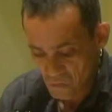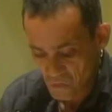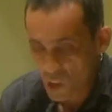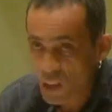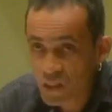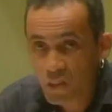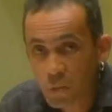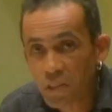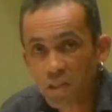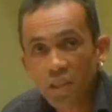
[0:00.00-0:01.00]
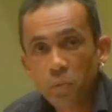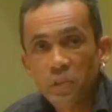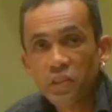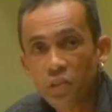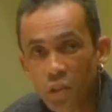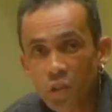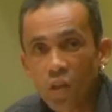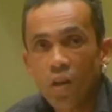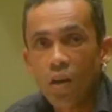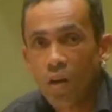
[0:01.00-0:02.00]
Consequences that we still
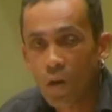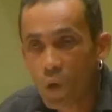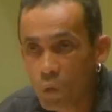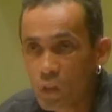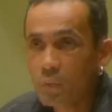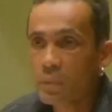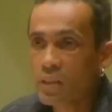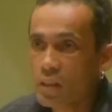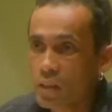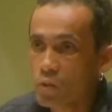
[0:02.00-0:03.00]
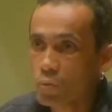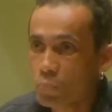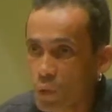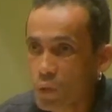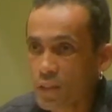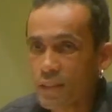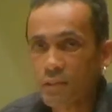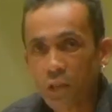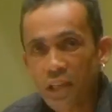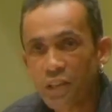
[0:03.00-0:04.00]
are only beginning to process
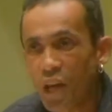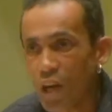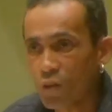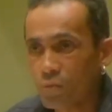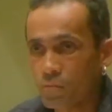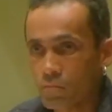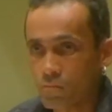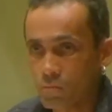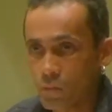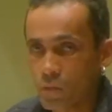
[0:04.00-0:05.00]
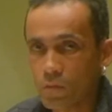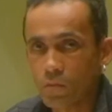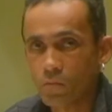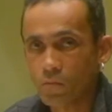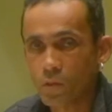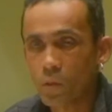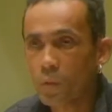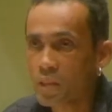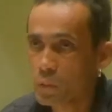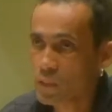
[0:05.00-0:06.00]
right now.
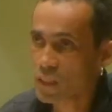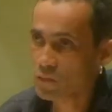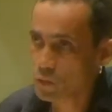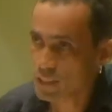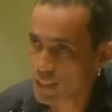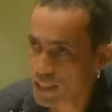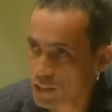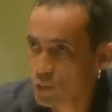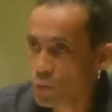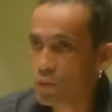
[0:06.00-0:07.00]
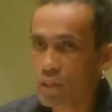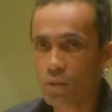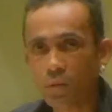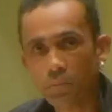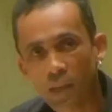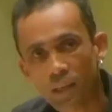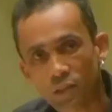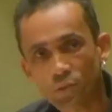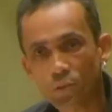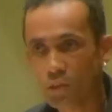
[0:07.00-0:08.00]
Whether we give you the nice story or the bad
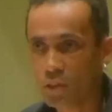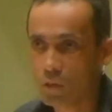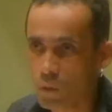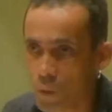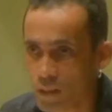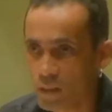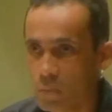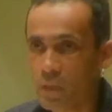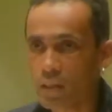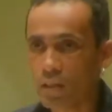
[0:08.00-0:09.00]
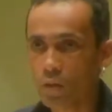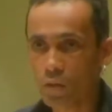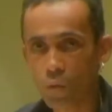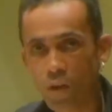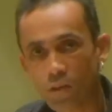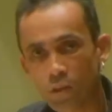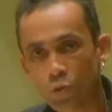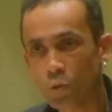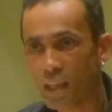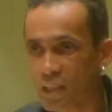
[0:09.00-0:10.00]
story or the one in the middle or the one on the
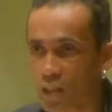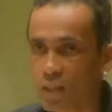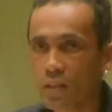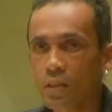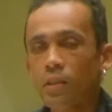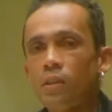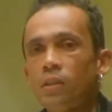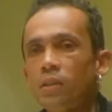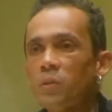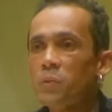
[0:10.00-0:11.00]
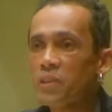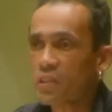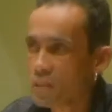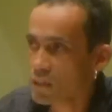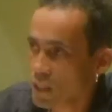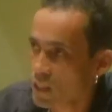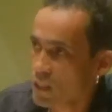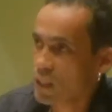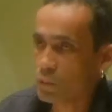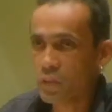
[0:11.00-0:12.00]
two edges, we're still
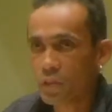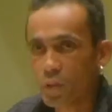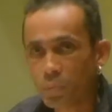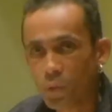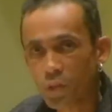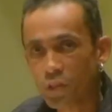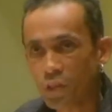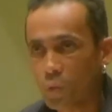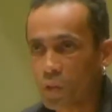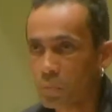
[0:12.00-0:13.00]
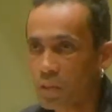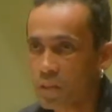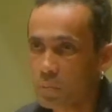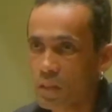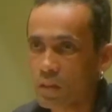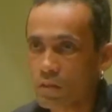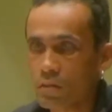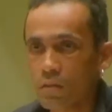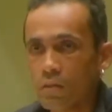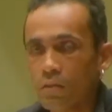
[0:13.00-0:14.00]
dealing and we're still processing what peace means
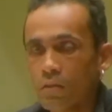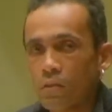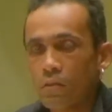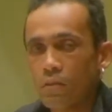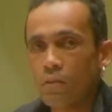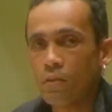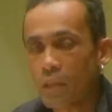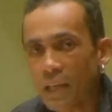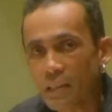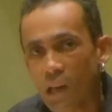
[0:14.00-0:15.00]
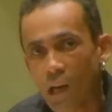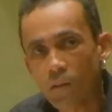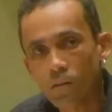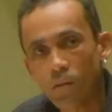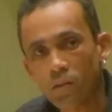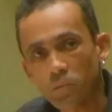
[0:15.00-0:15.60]
right now on the